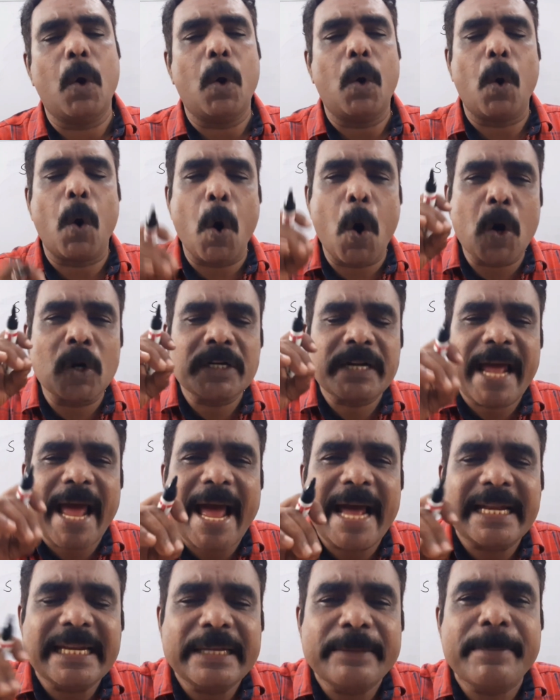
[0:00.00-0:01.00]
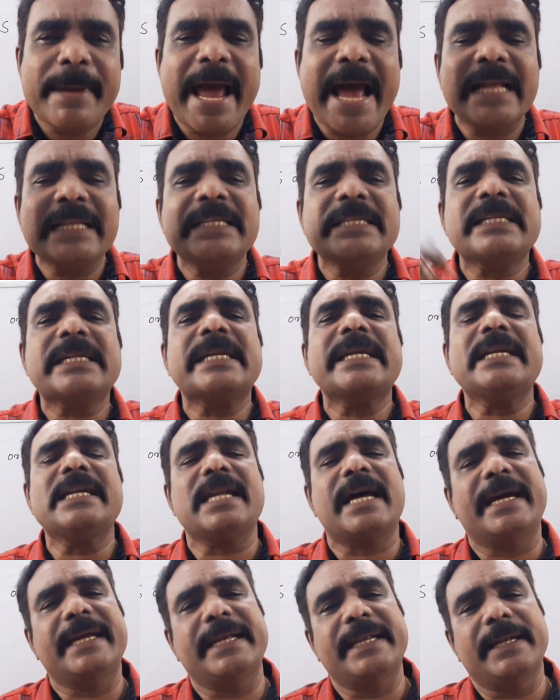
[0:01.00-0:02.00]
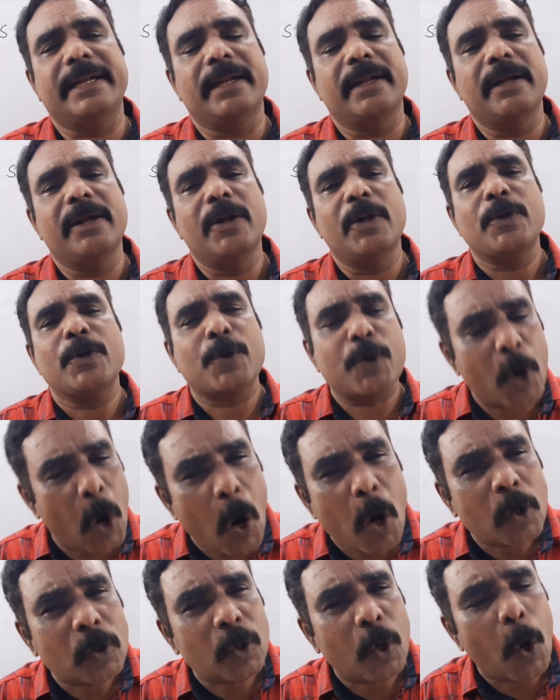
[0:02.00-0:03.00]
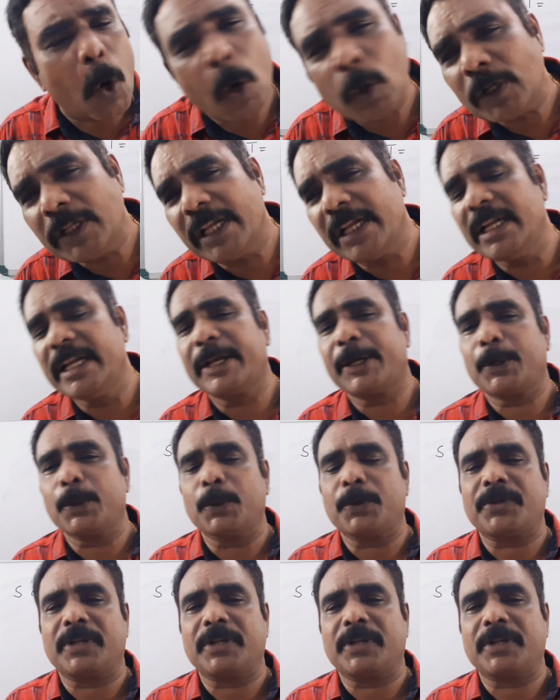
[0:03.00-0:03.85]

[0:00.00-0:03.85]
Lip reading: on an imaginary line drawn on the liquid